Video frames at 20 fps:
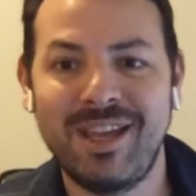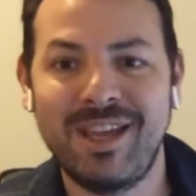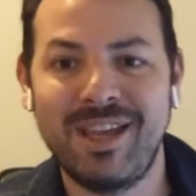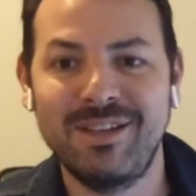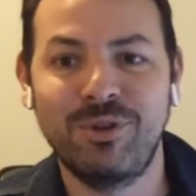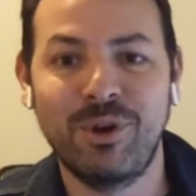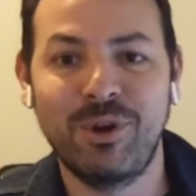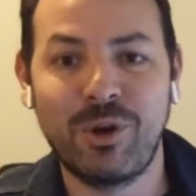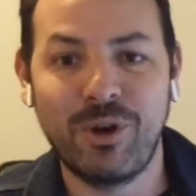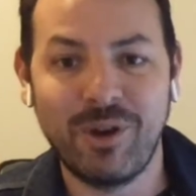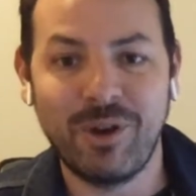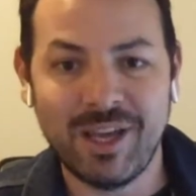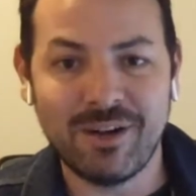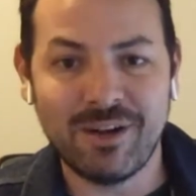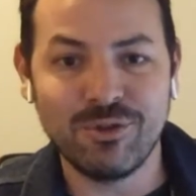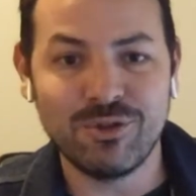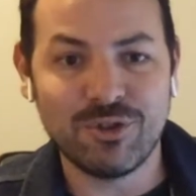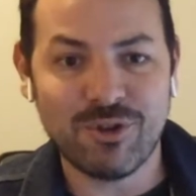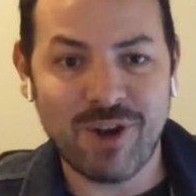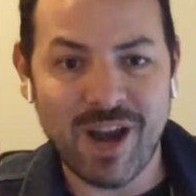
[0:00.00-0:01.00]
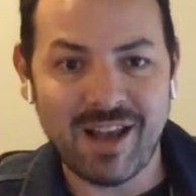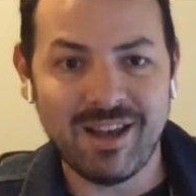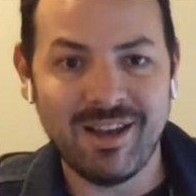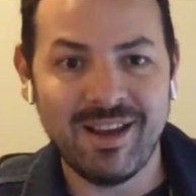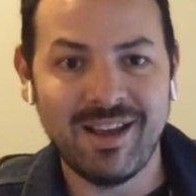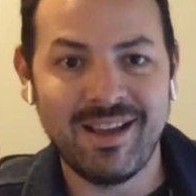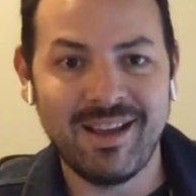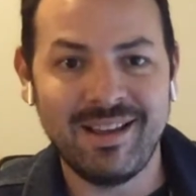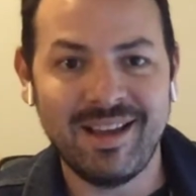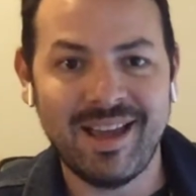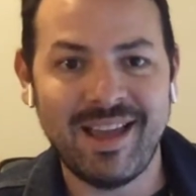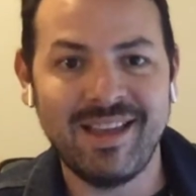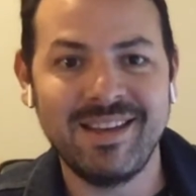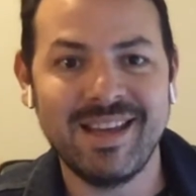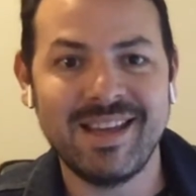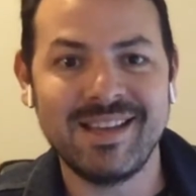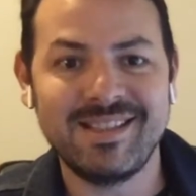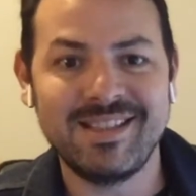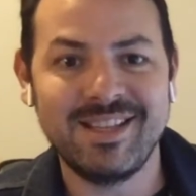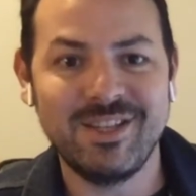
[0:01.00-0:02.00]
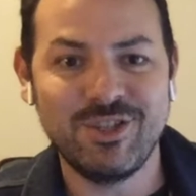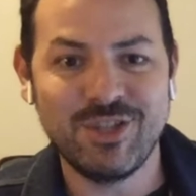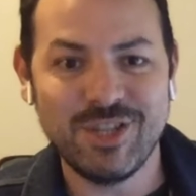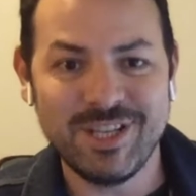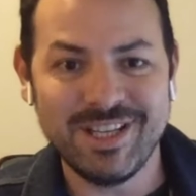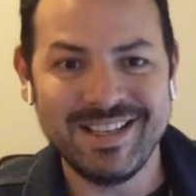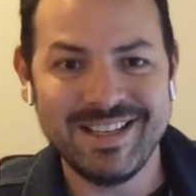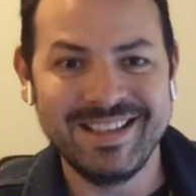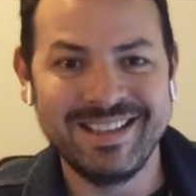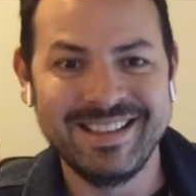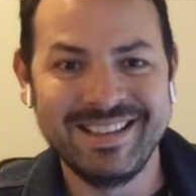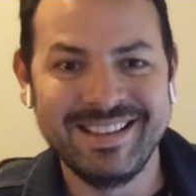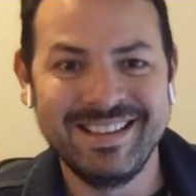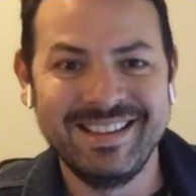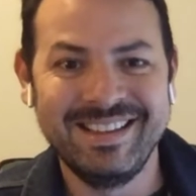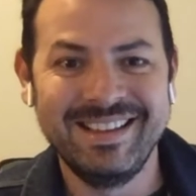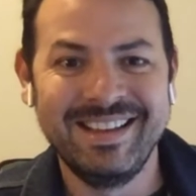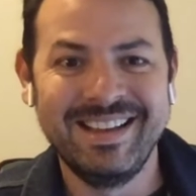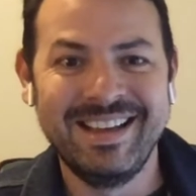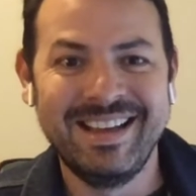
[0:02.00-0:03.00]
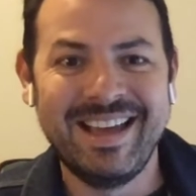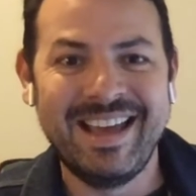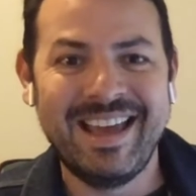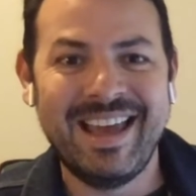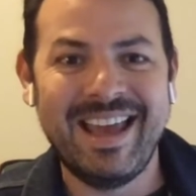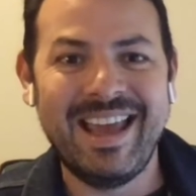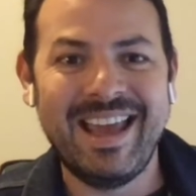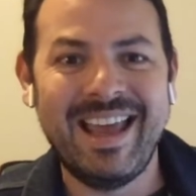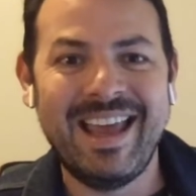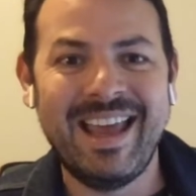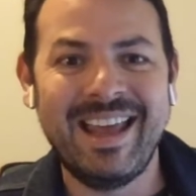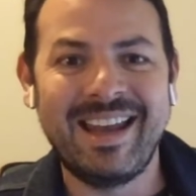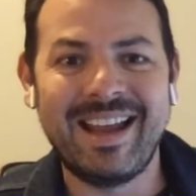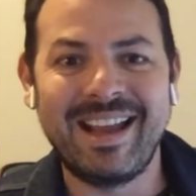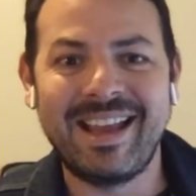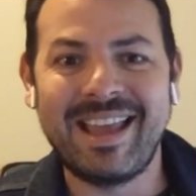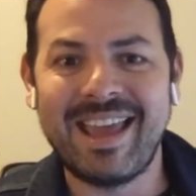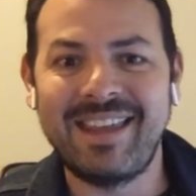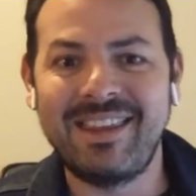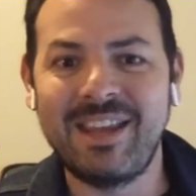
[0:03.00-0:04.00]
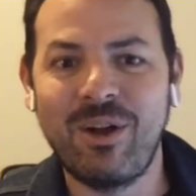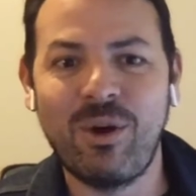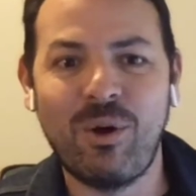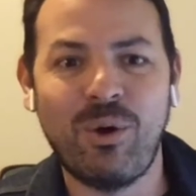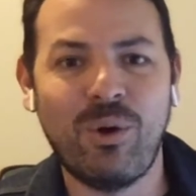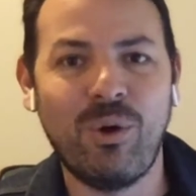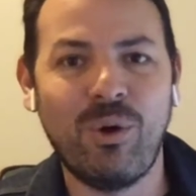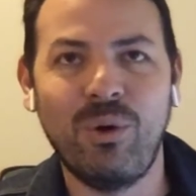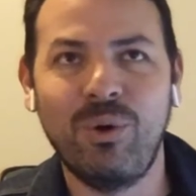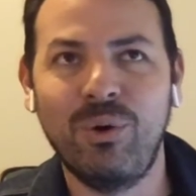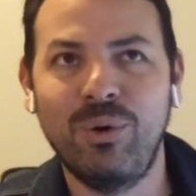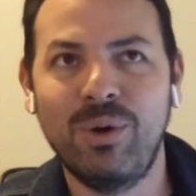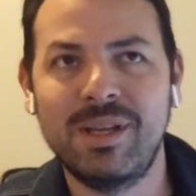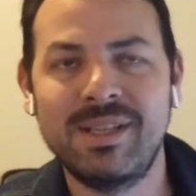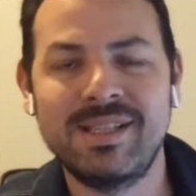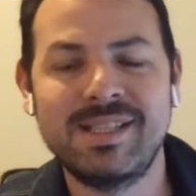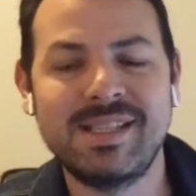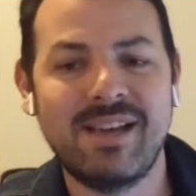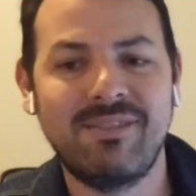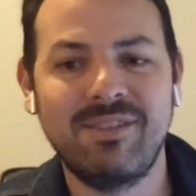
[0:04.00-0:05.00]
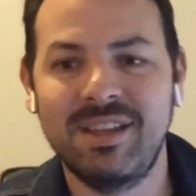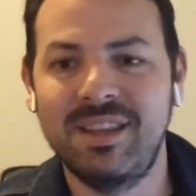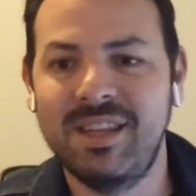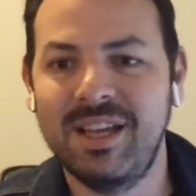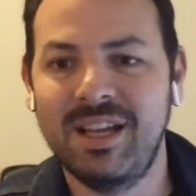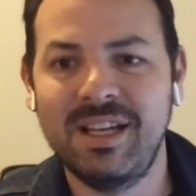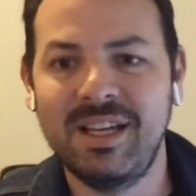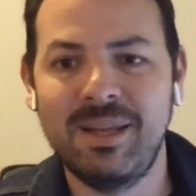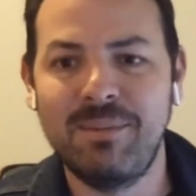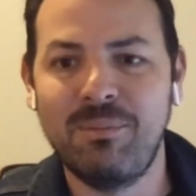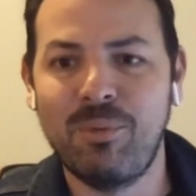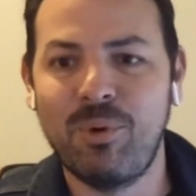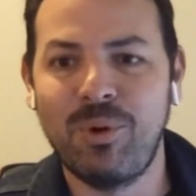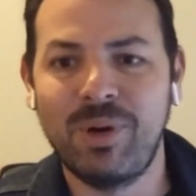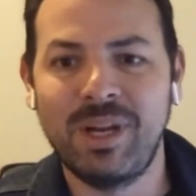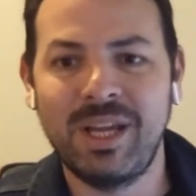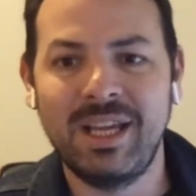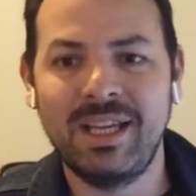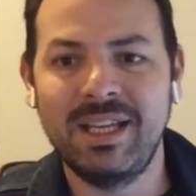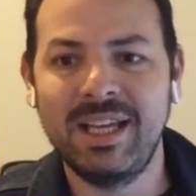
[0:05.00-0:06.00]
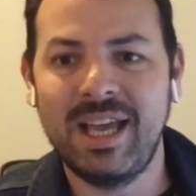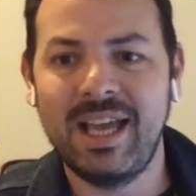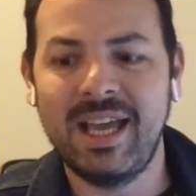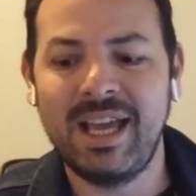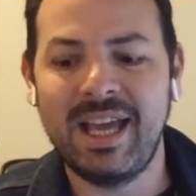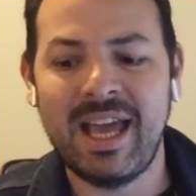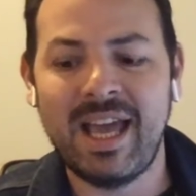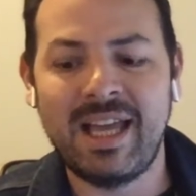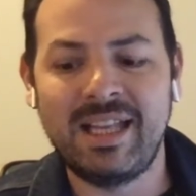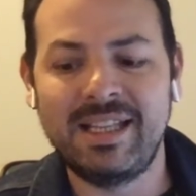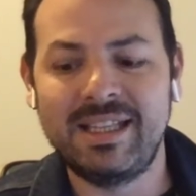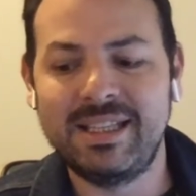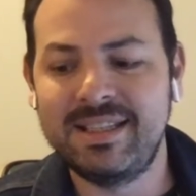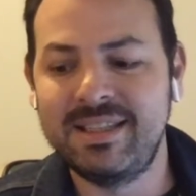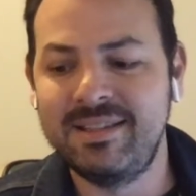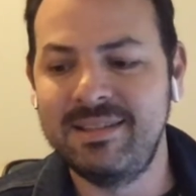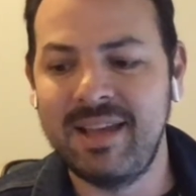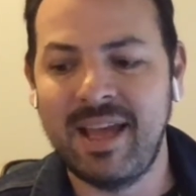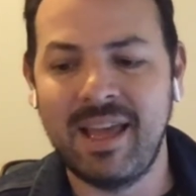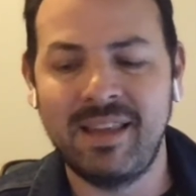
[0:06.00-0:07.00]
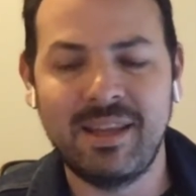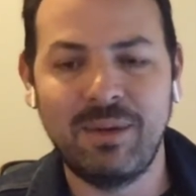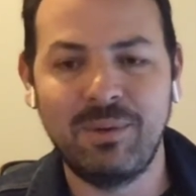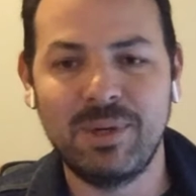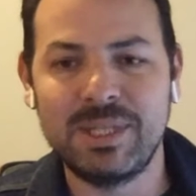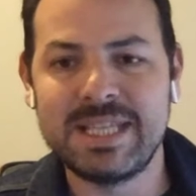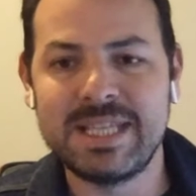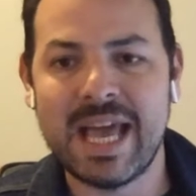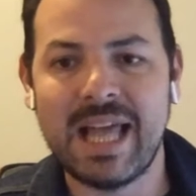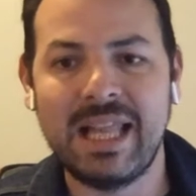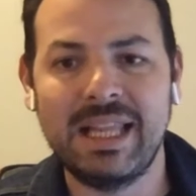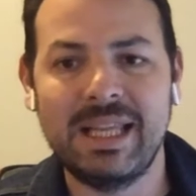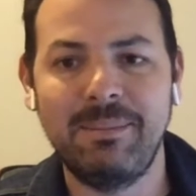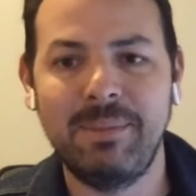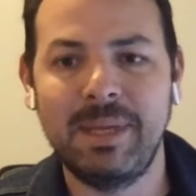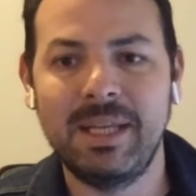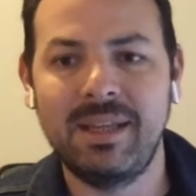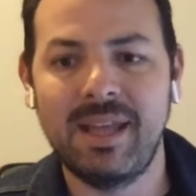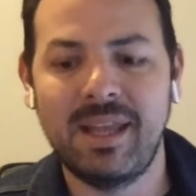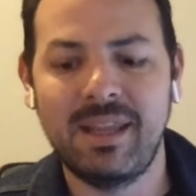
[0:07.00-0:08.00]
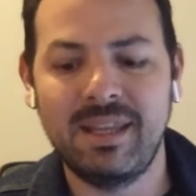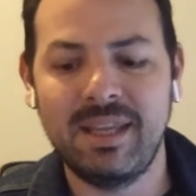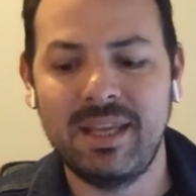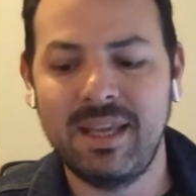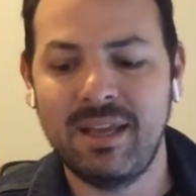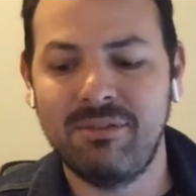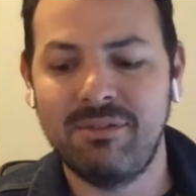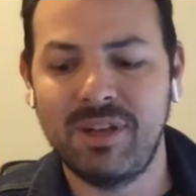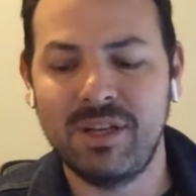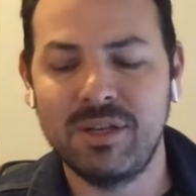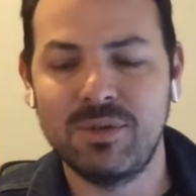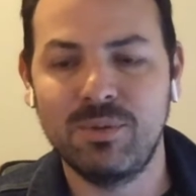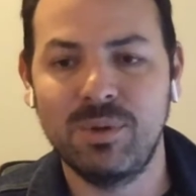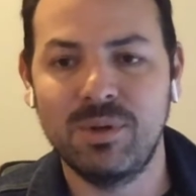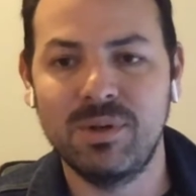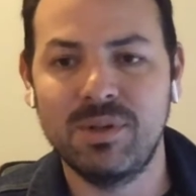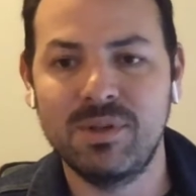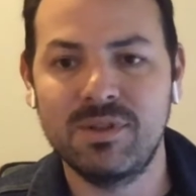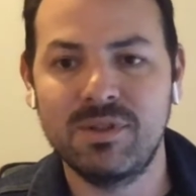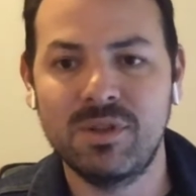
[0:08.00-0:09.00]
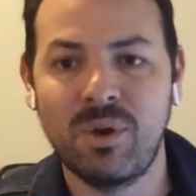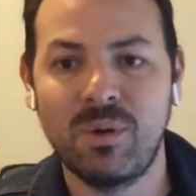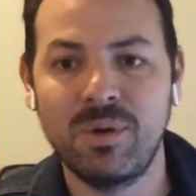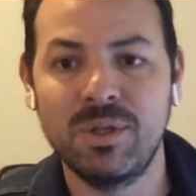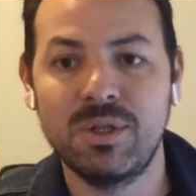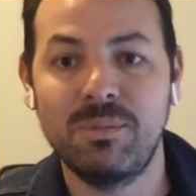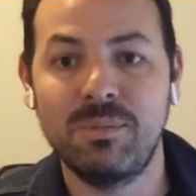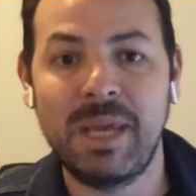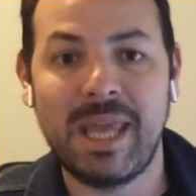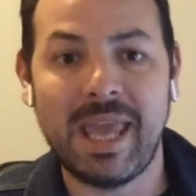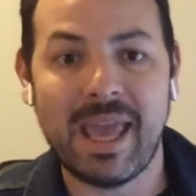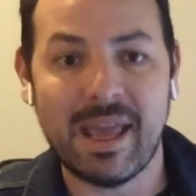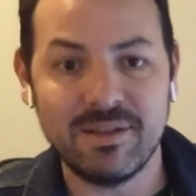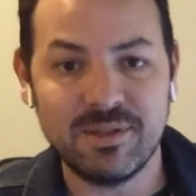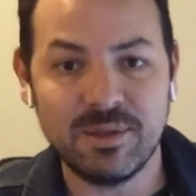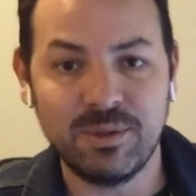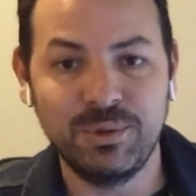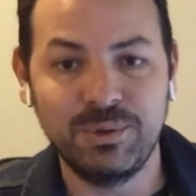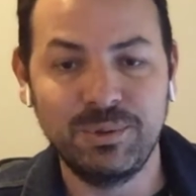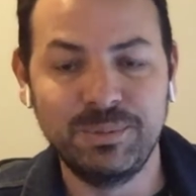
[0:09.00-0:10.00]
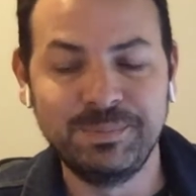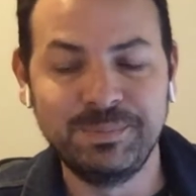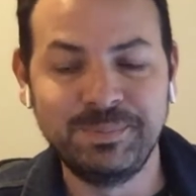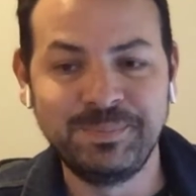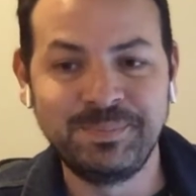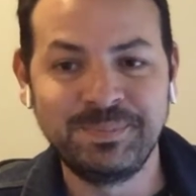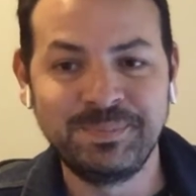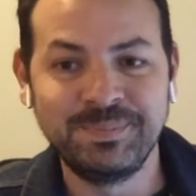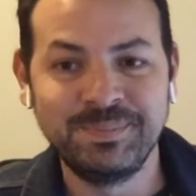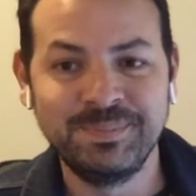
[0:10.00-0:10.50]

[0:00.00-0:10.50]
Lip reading: to do an event for Cricket Australia at the STG. And I get the call at 7:30 in the morning, and they were telling me that the event was going to be cancelled.